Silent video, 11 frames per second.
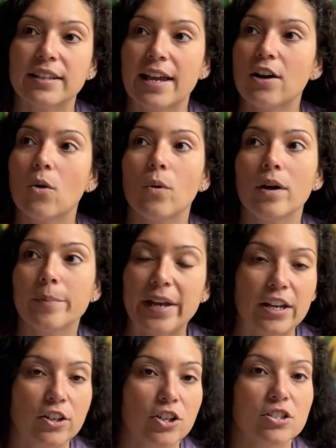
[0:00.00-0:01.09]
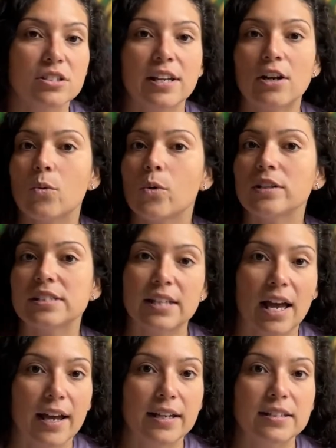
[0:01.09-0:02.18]
They don't want banners, they don't want
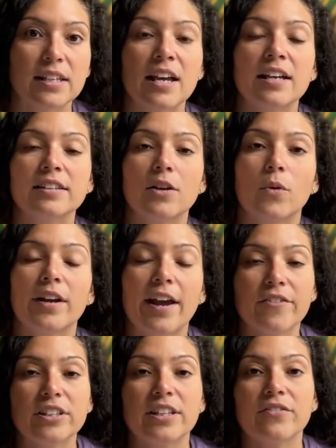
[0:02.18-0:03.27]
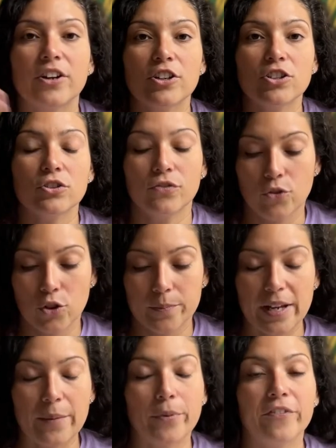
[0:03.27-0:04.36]
signs, they want everything very uniformed
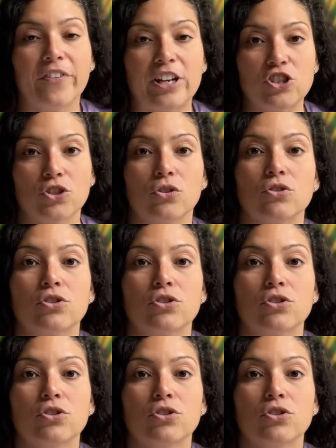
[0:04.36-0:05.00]
and professional.